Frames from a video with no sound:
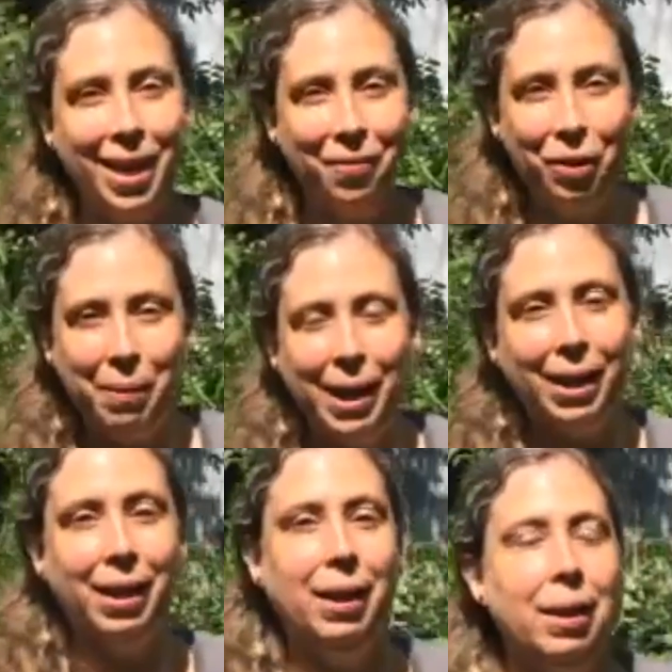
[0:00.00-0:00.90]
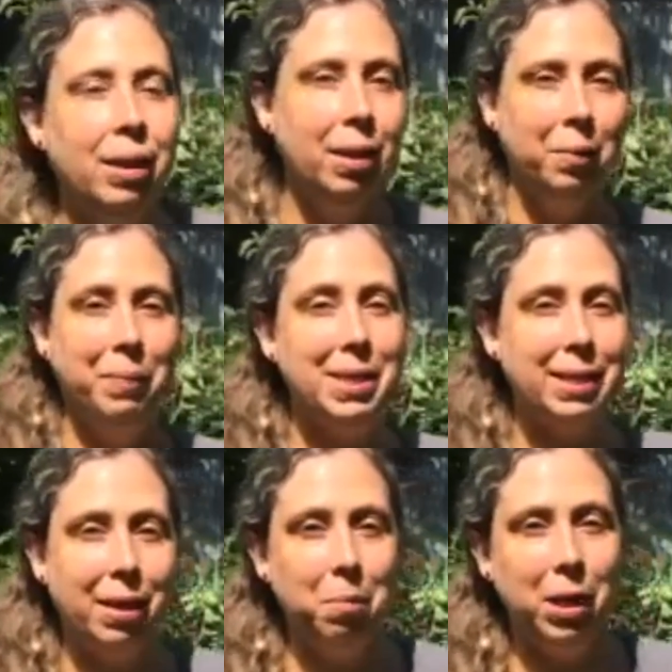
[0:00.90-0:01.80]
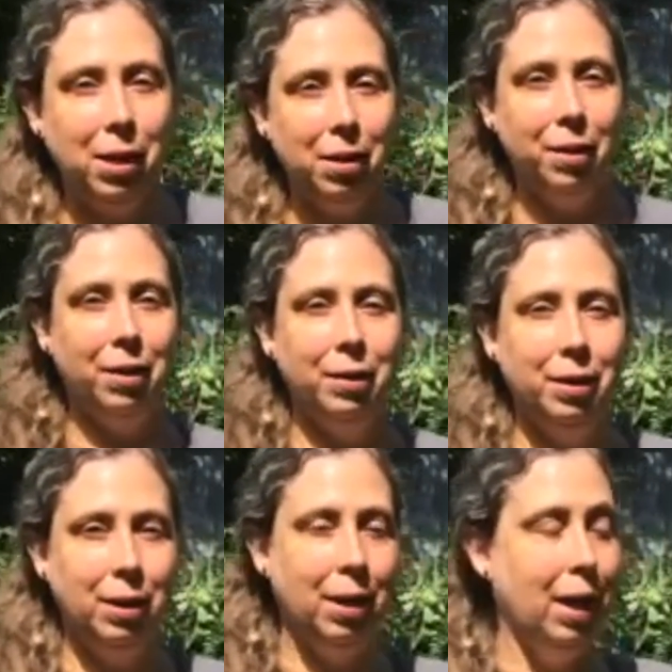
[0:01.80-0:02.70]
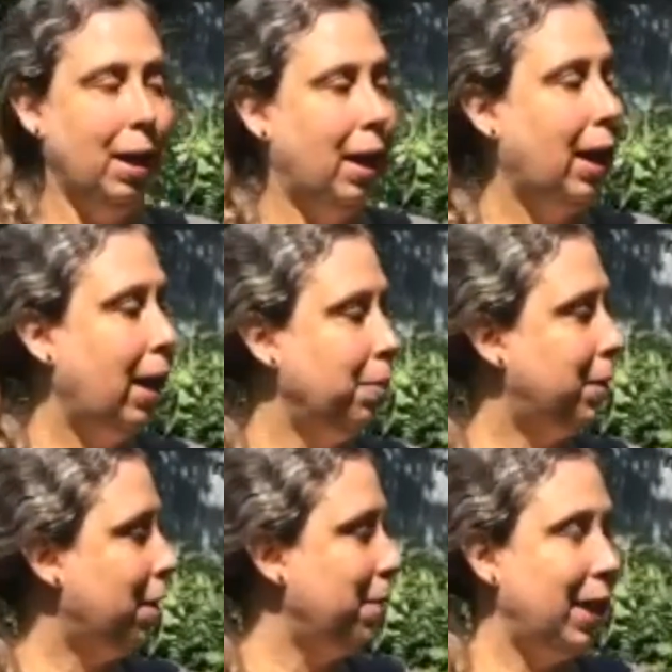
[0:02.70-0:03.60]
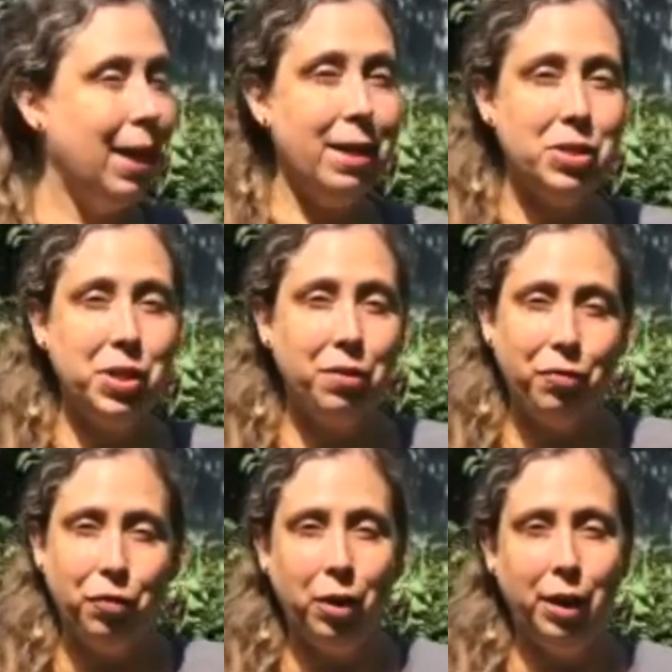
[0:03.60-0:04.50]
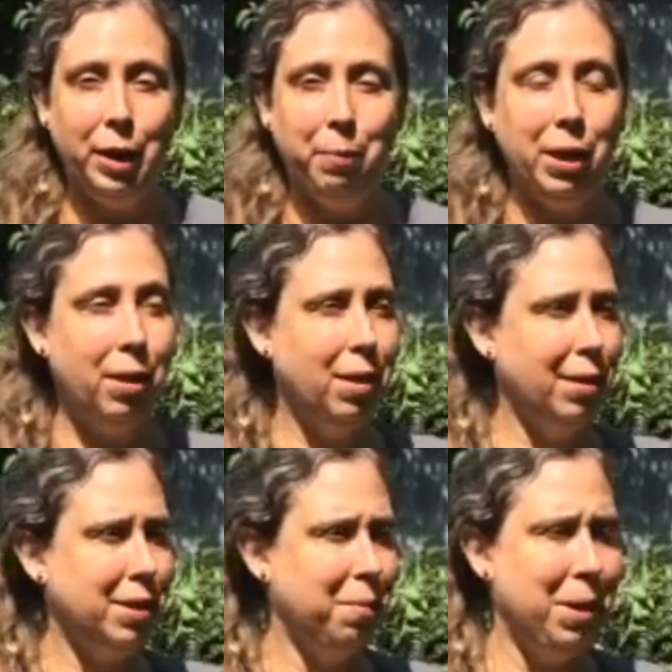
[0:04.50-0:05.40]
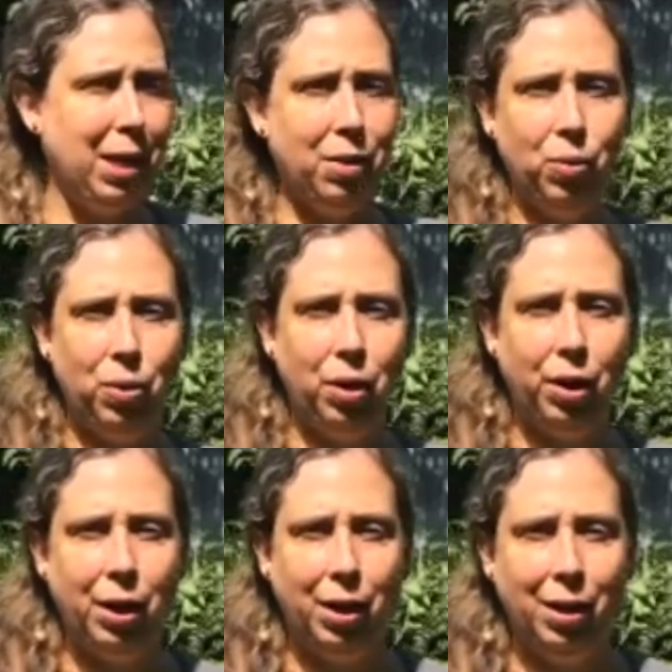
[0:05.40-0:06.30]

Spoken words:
everybody, Miss Kim here. I'm coming at you from the tomato garden.